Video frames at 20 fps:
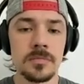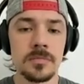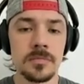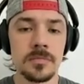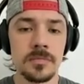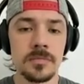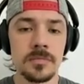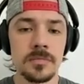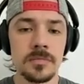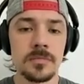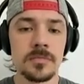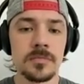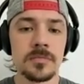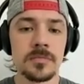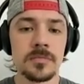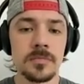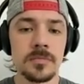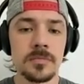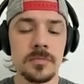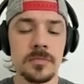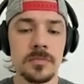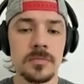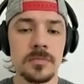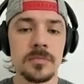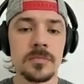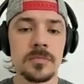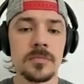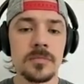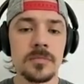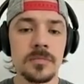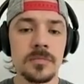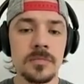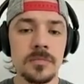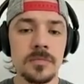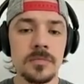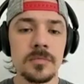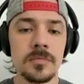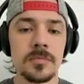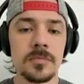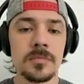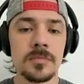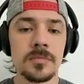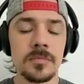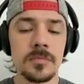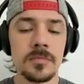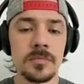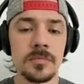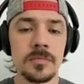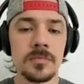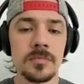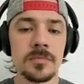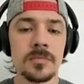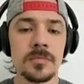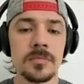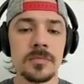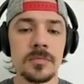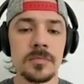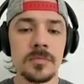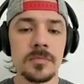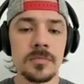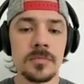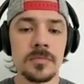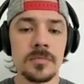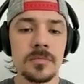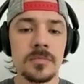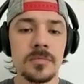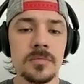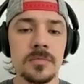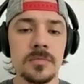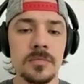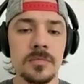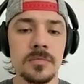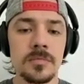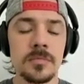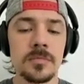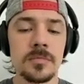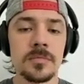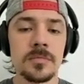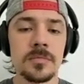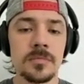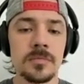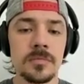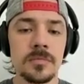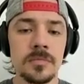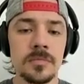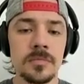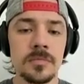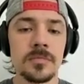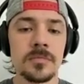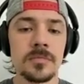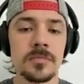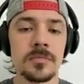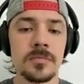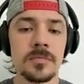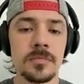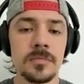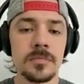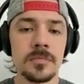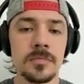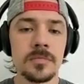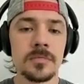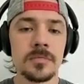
The person shown says nothing.